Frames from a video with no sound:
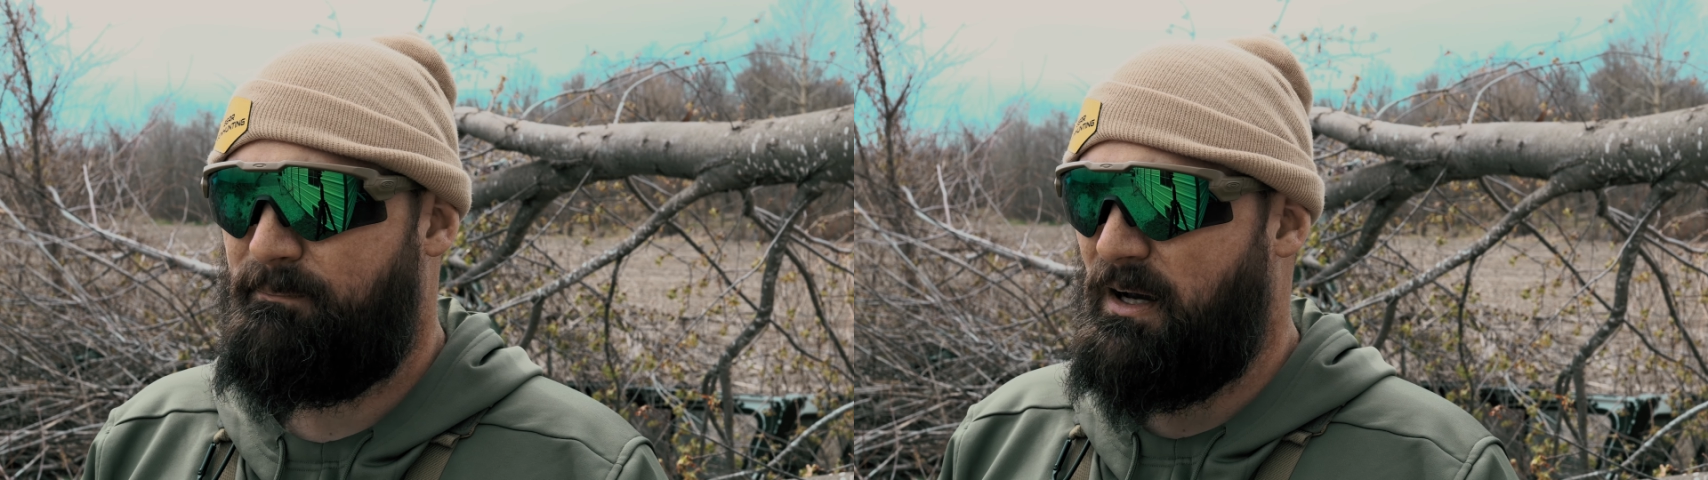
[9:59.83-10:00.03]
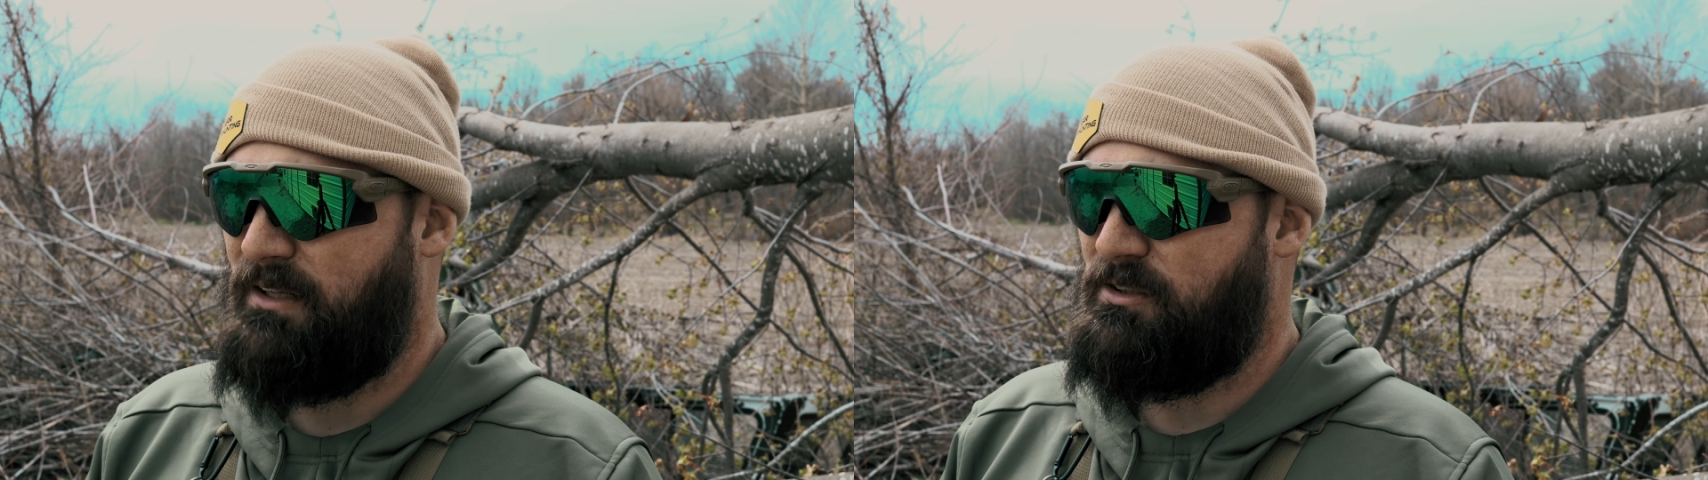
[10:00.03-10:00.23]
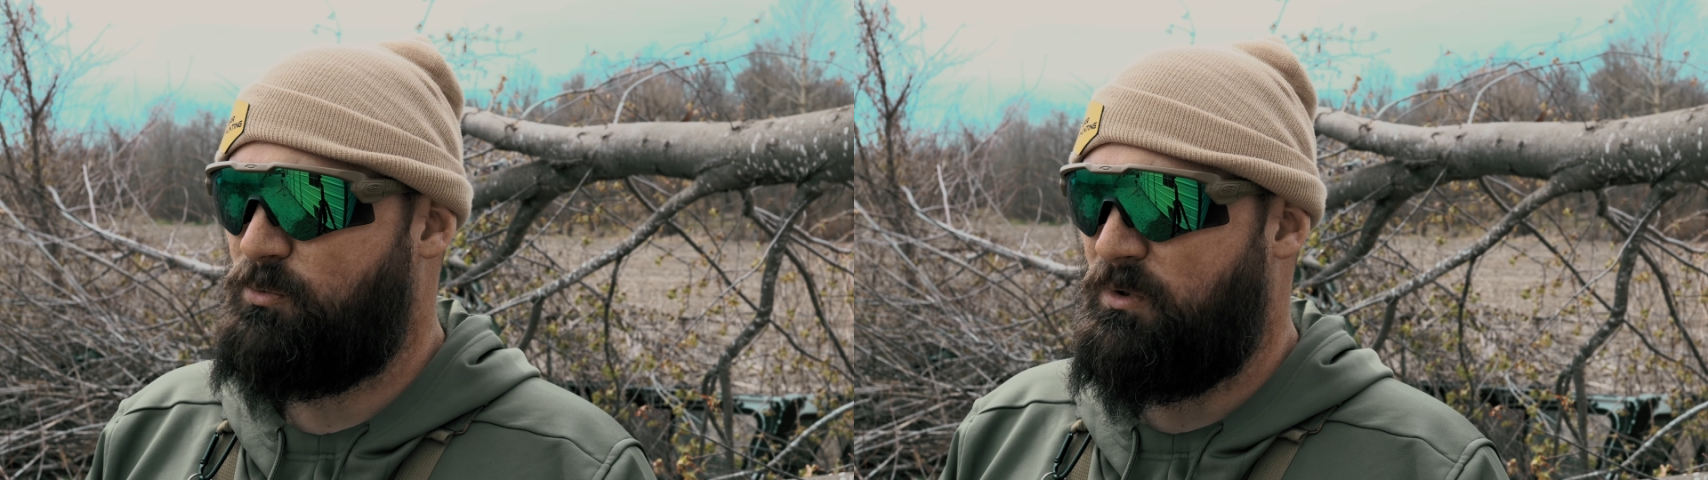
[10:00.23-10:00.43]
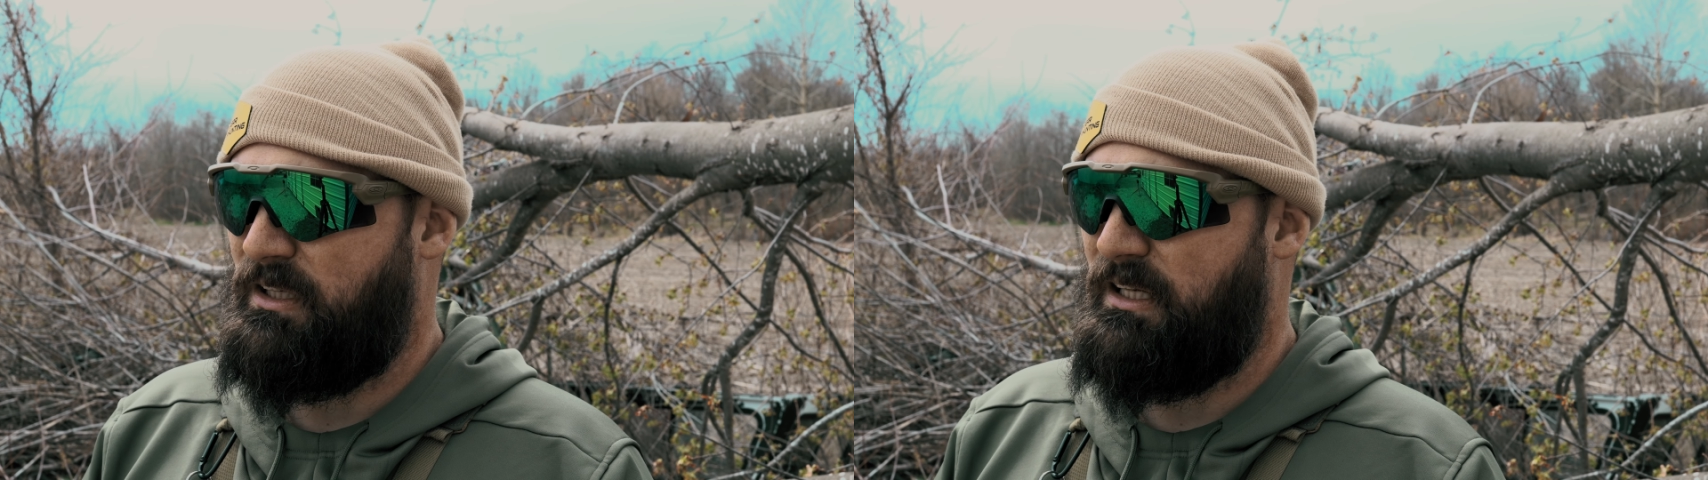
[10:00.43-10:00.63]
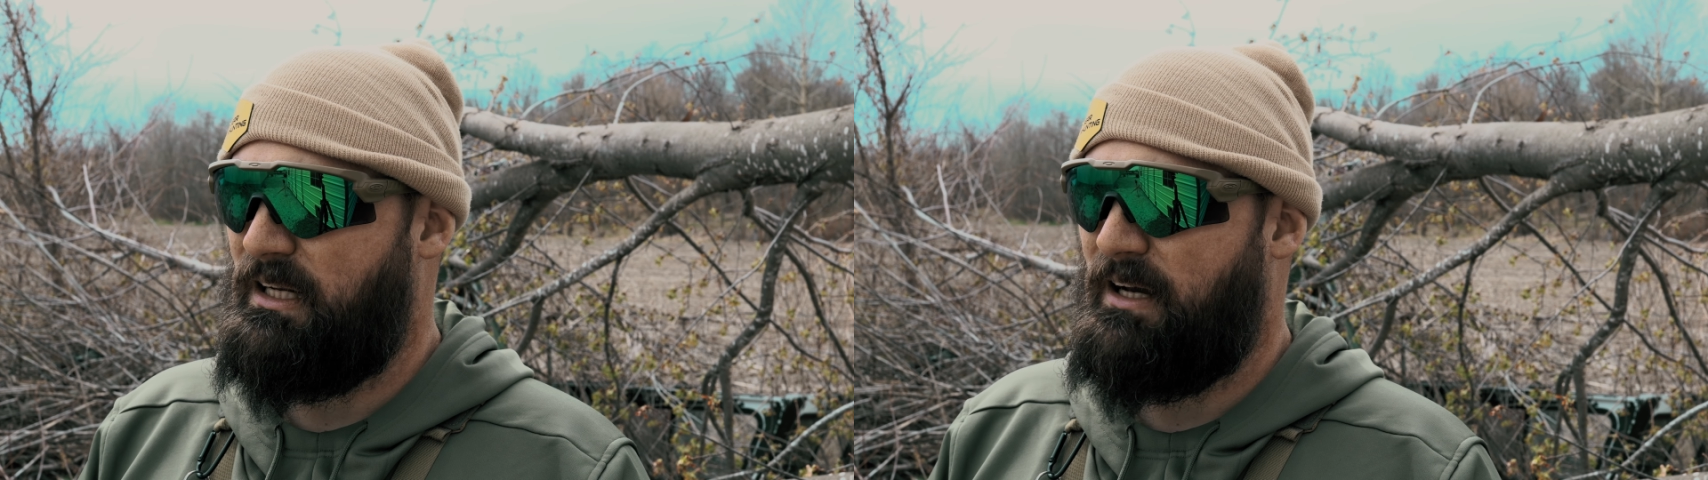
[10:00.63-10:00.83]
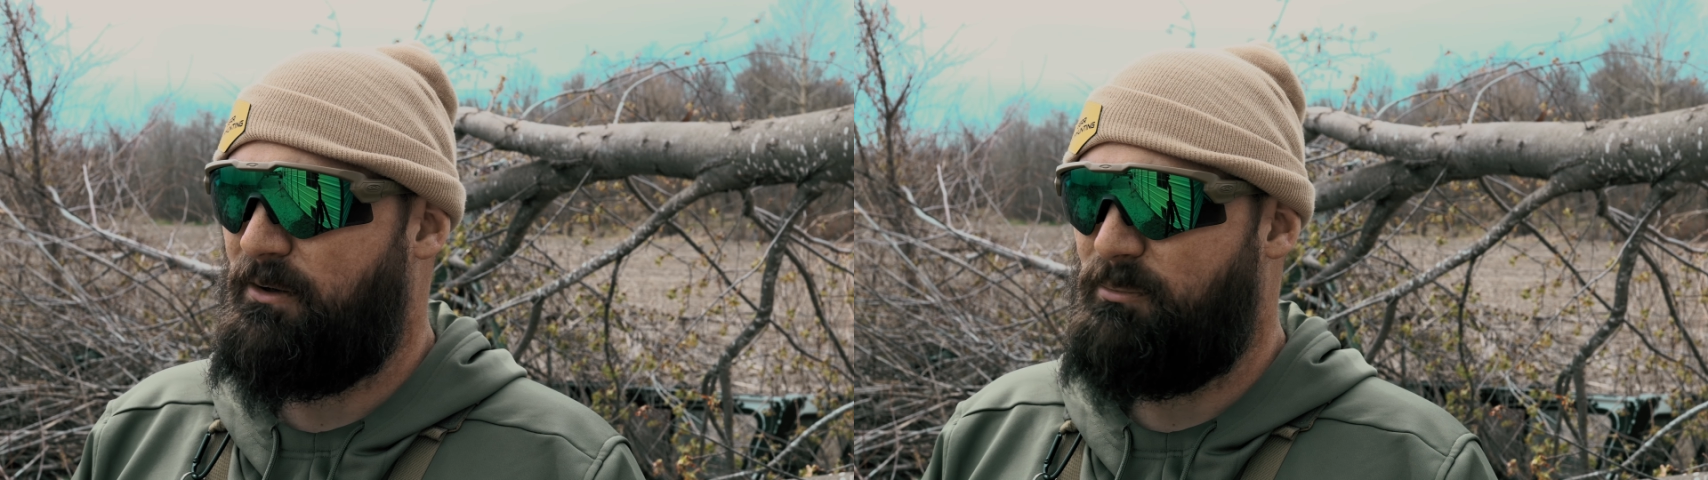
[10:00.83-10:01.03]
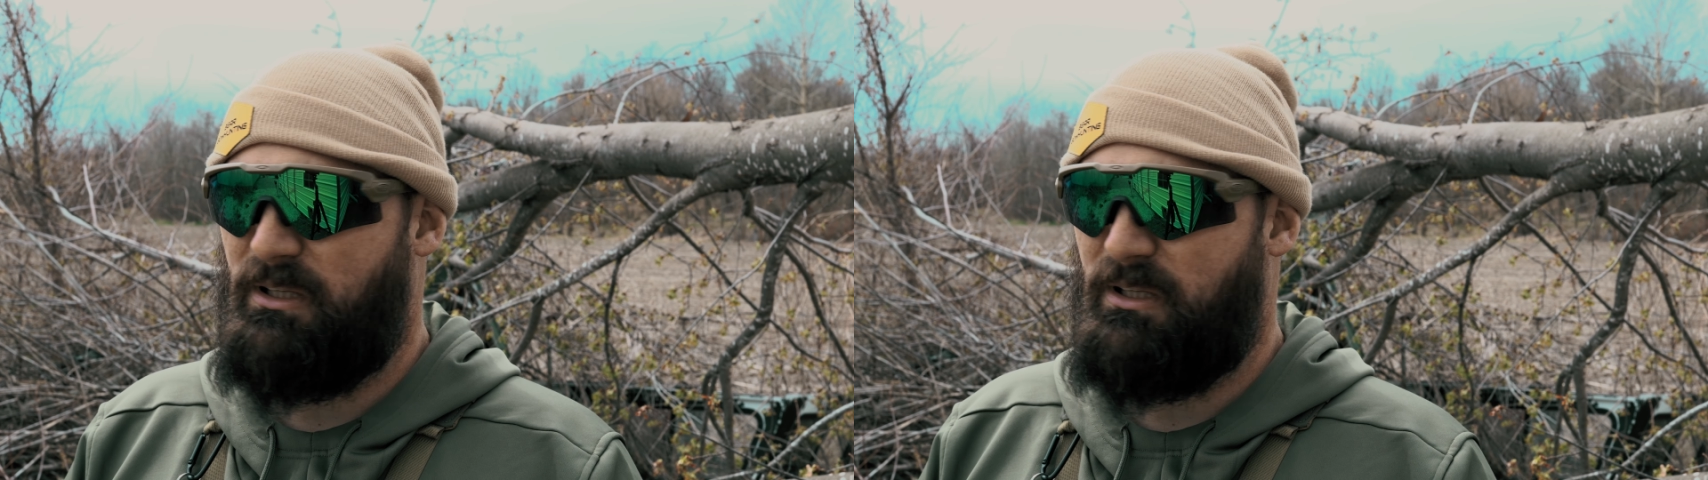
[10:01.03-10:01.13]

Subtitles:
I just want to get out,